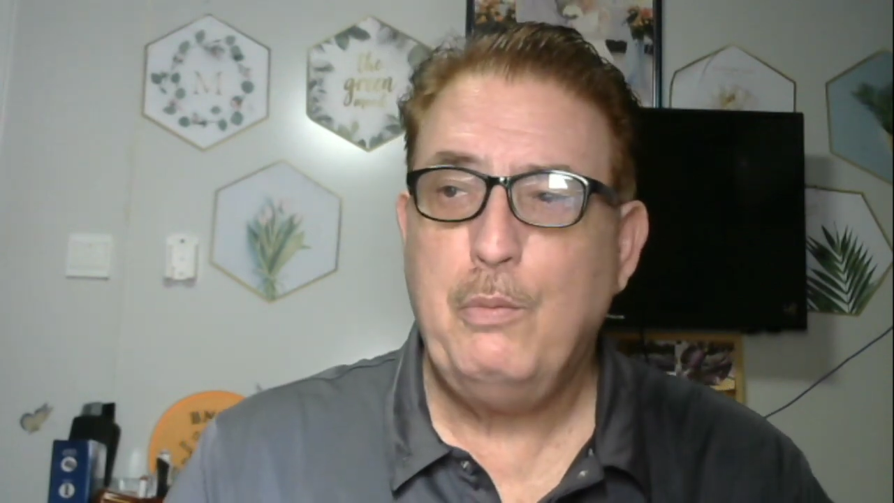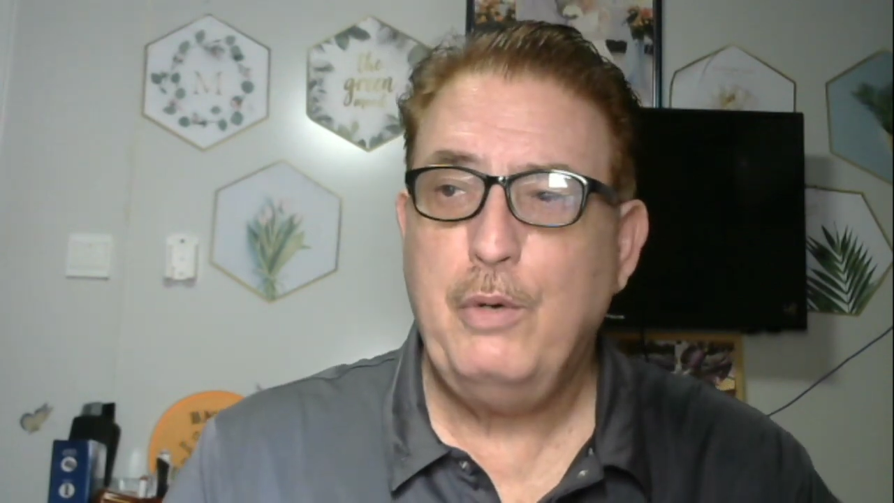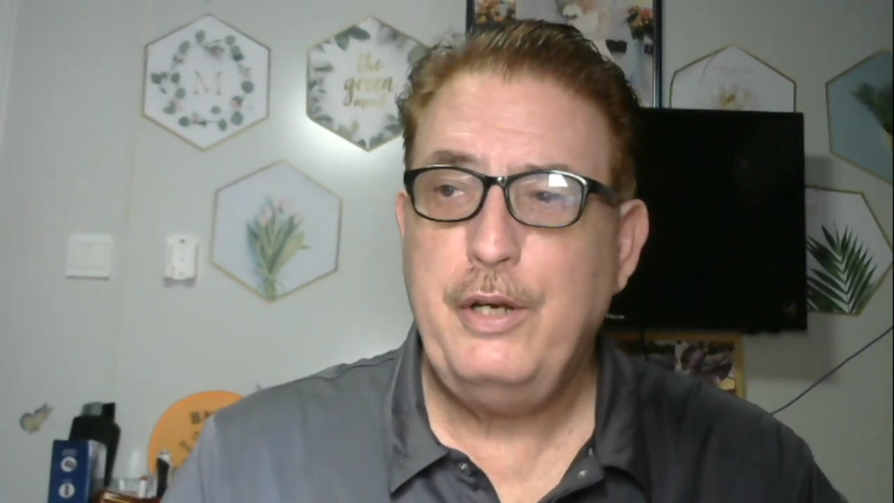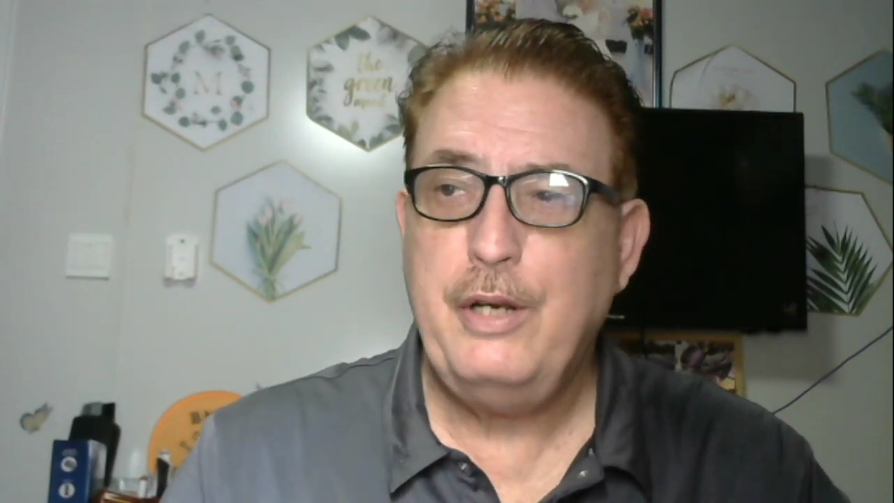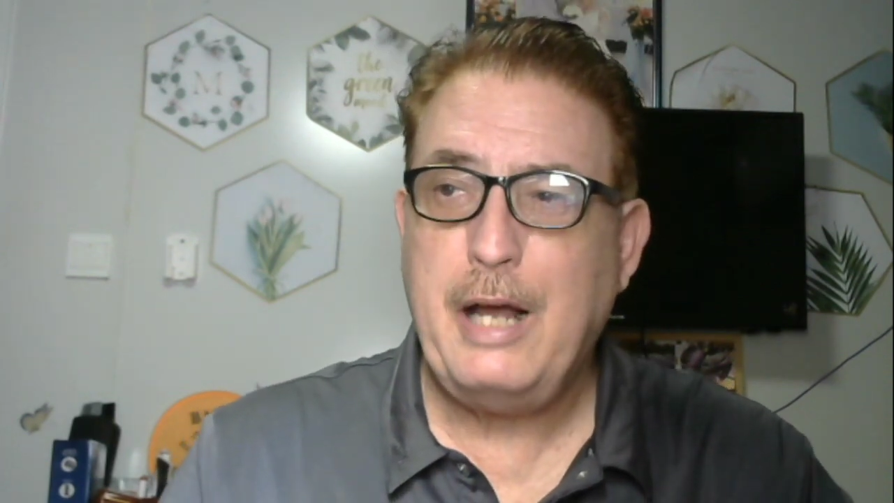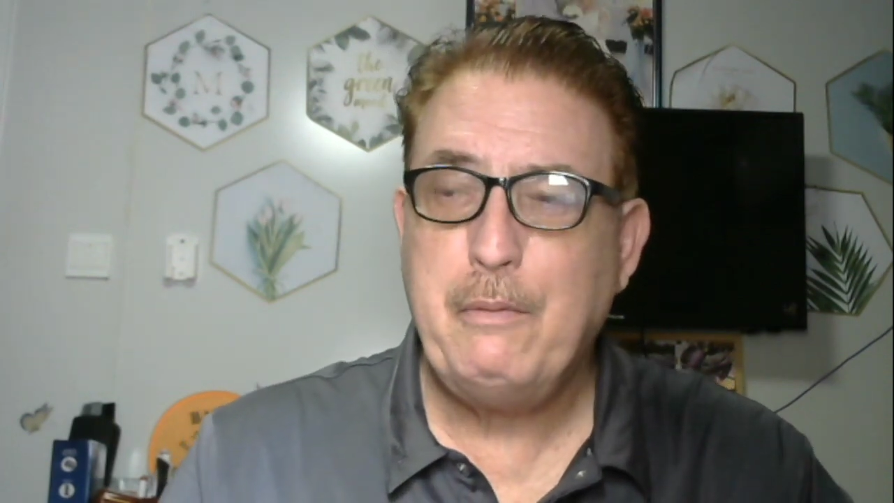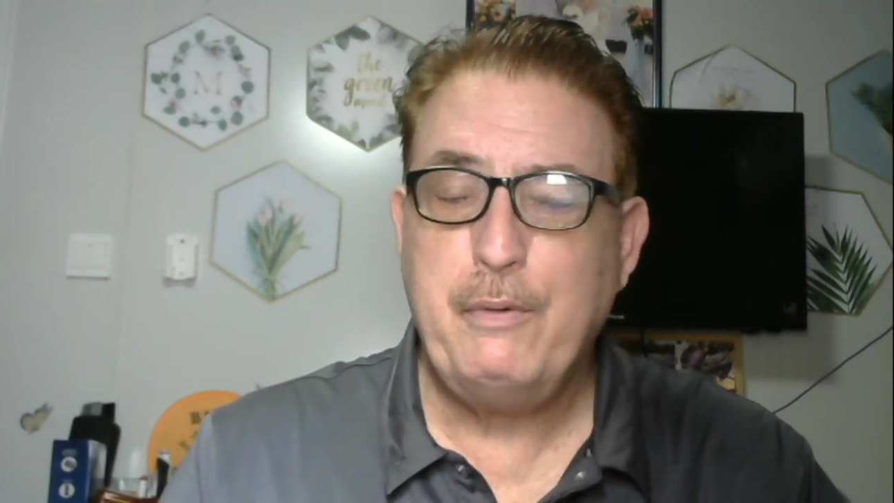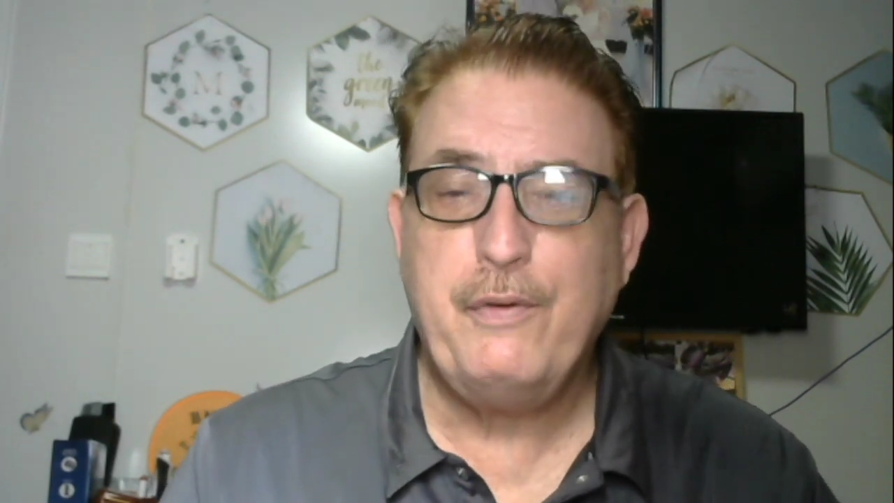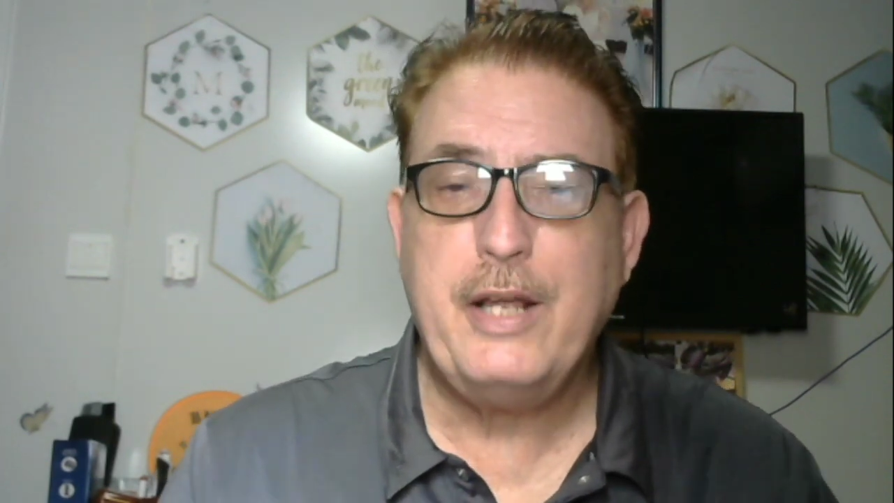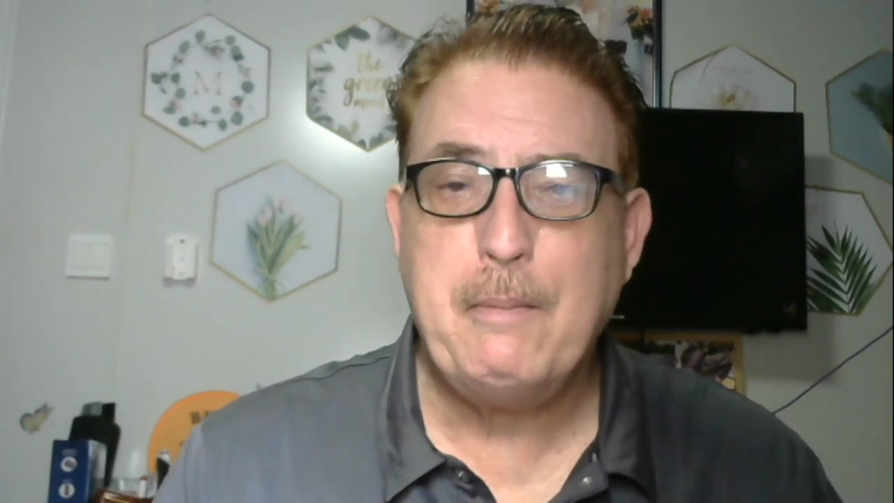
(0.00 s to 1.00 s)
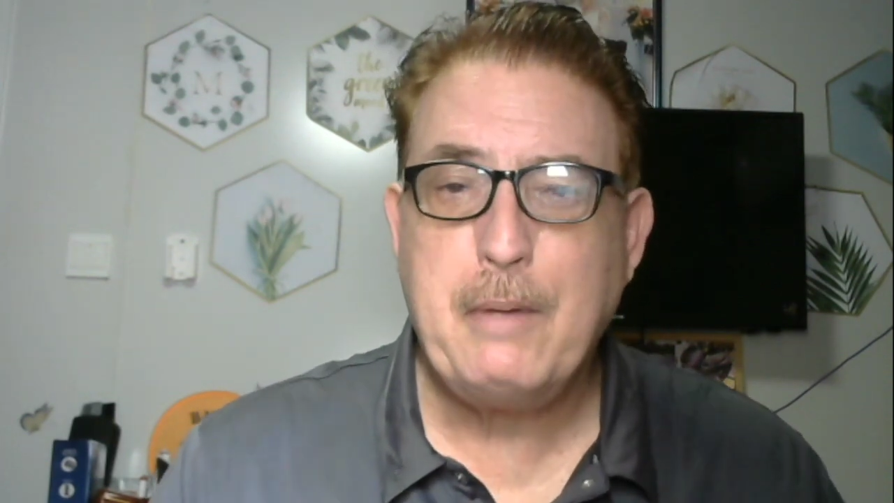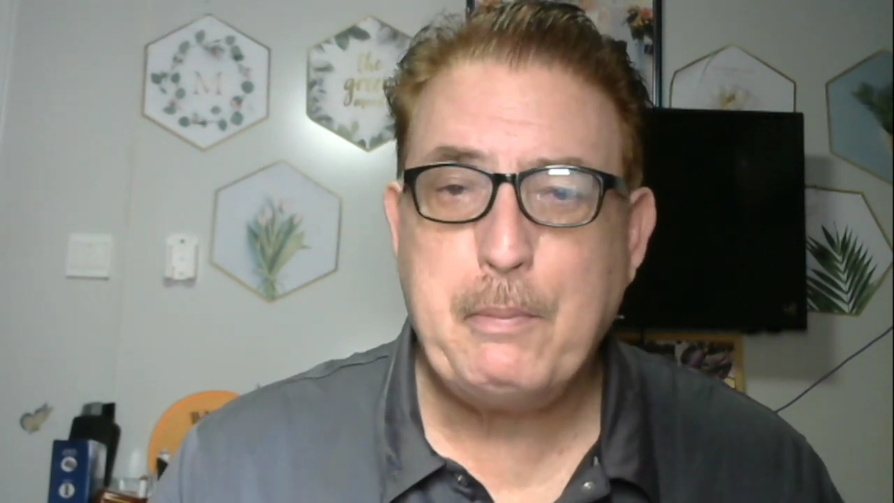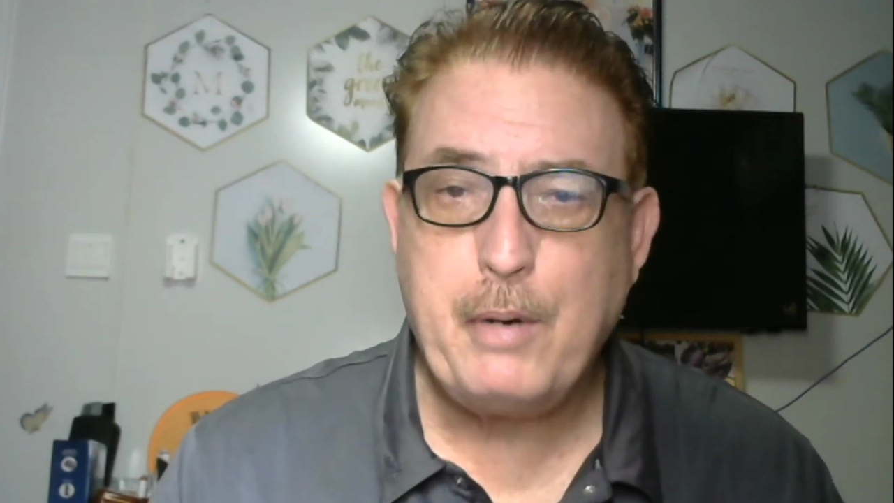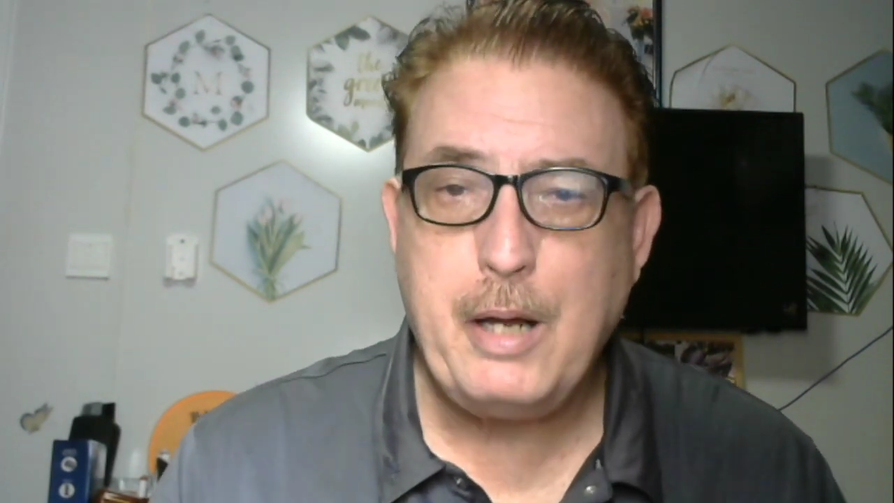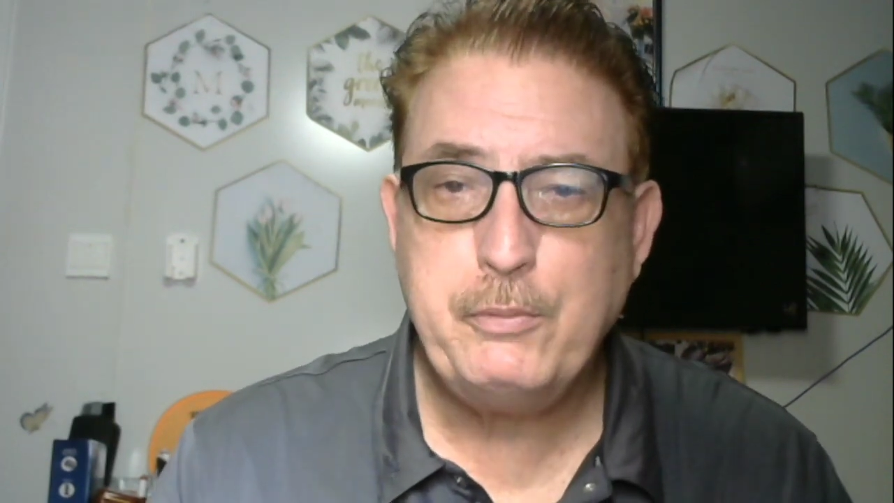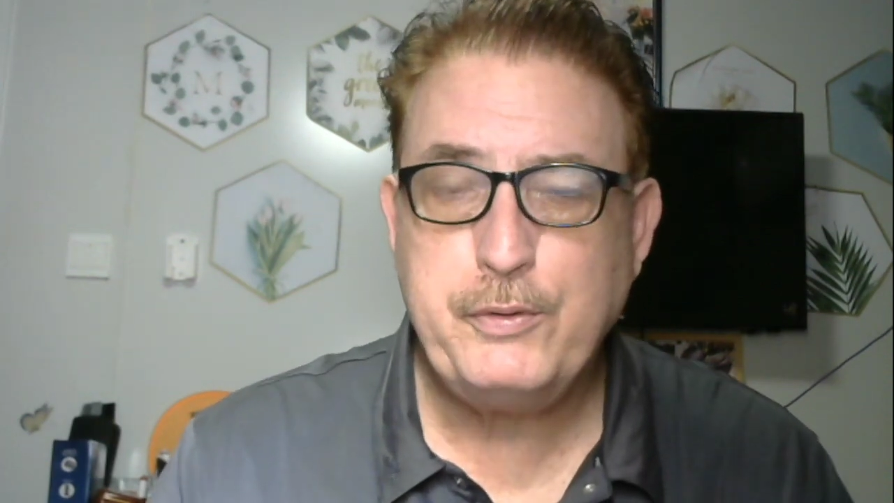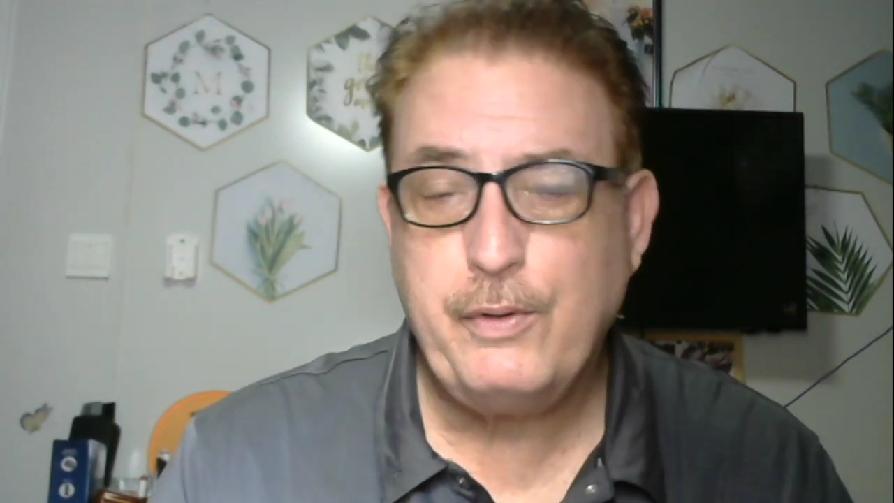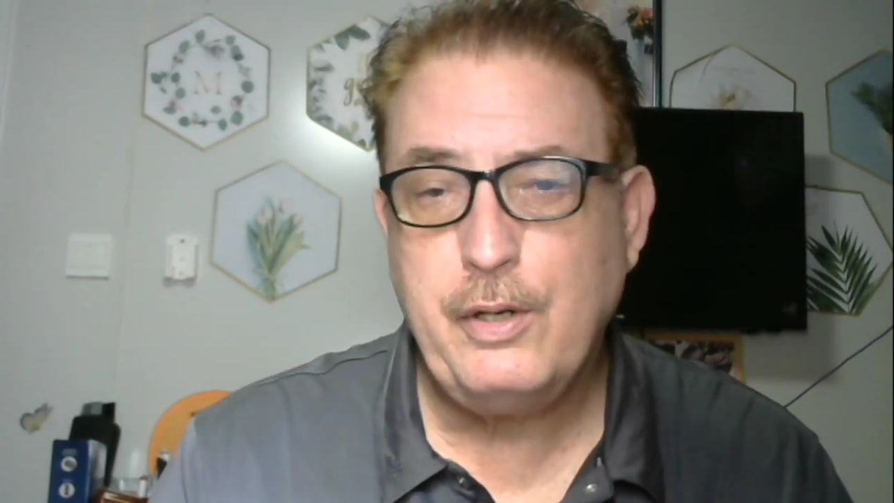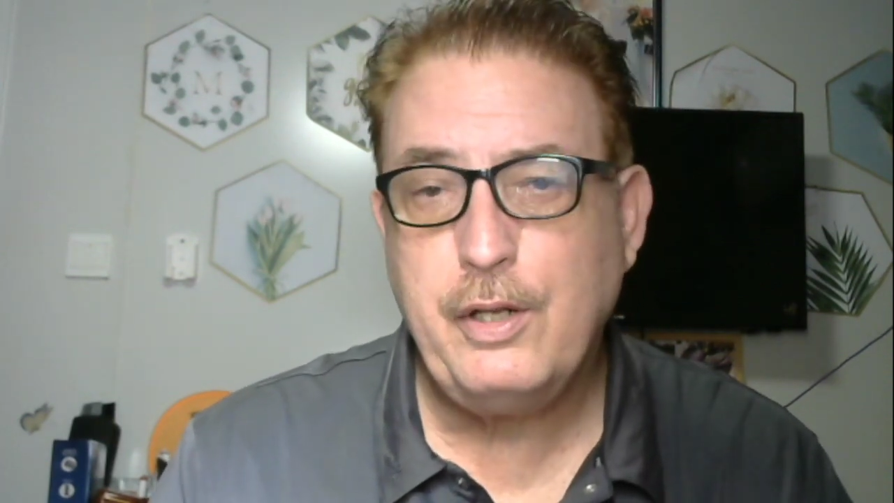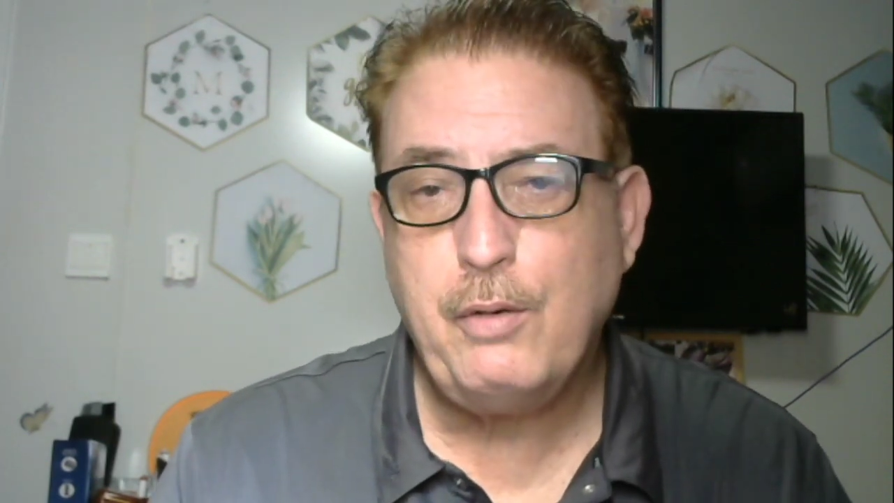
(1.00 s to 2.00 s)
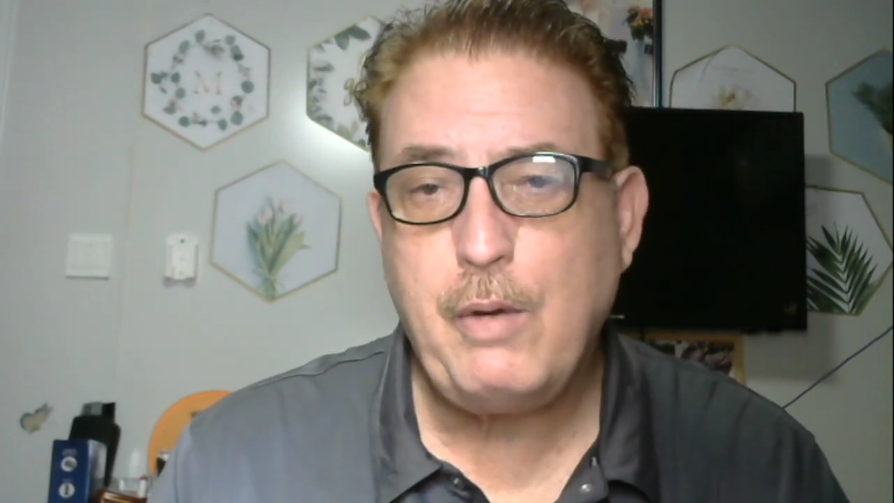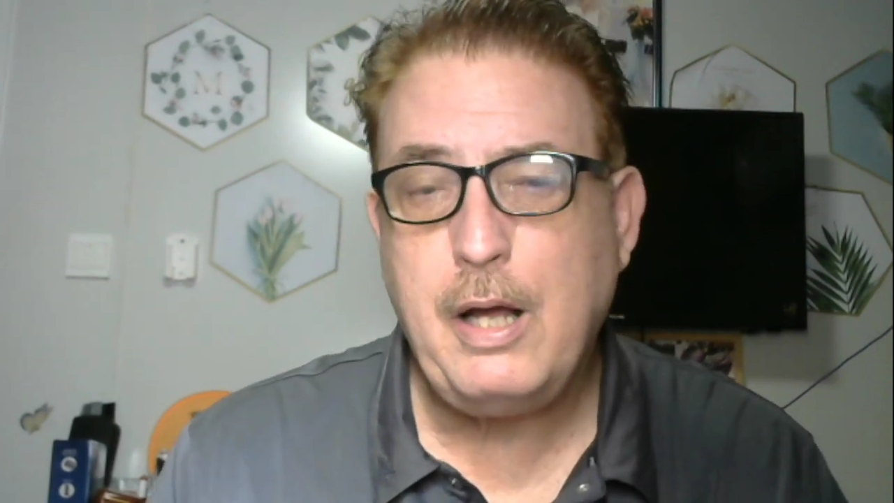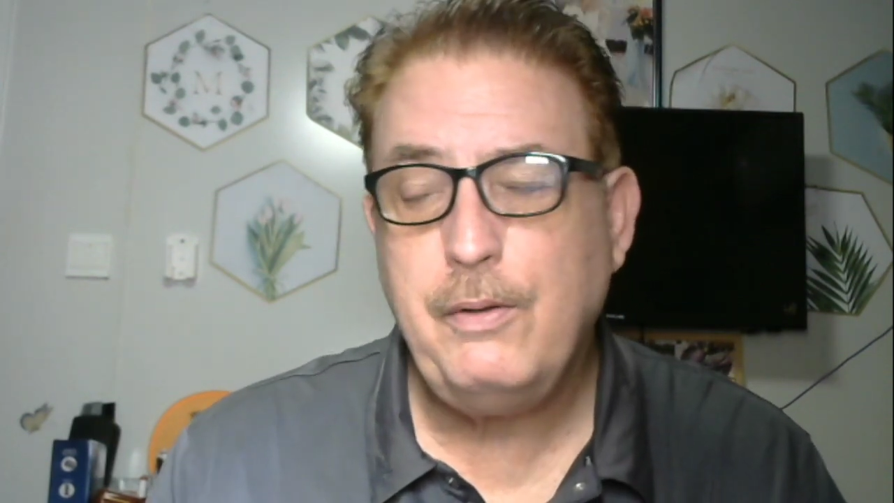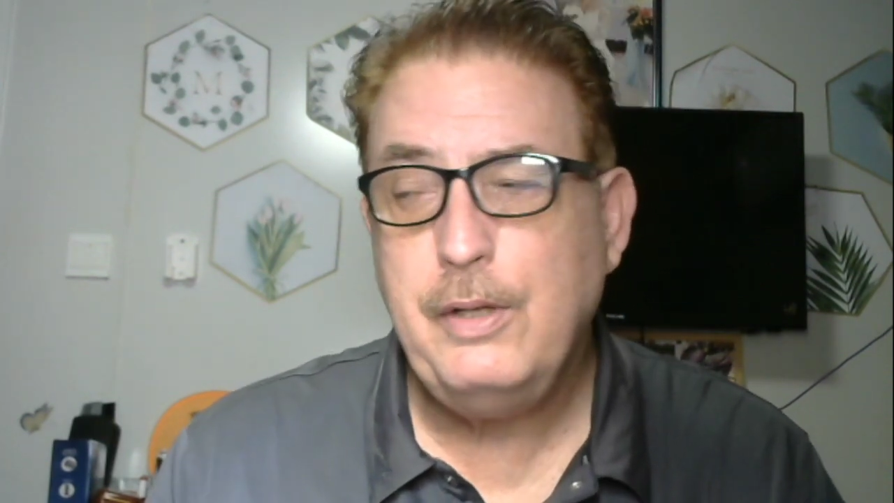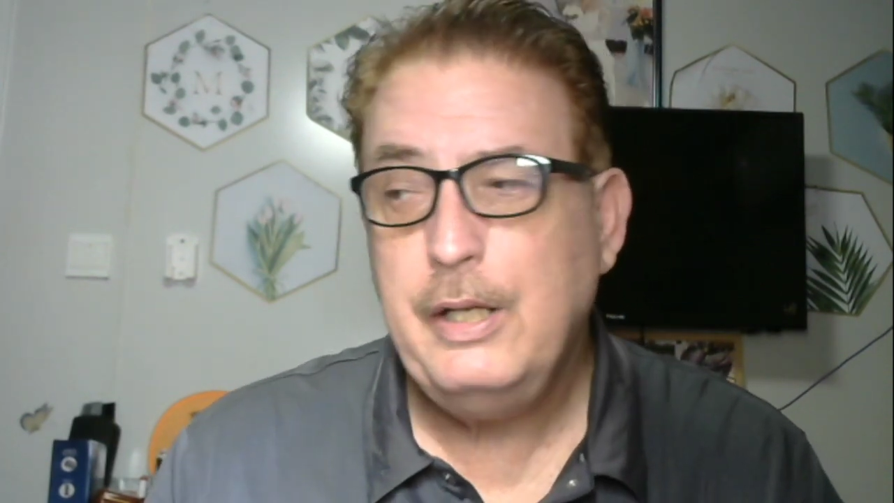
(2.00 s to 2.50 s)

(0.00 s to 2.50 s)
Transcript: would I would forget my problems for a little while.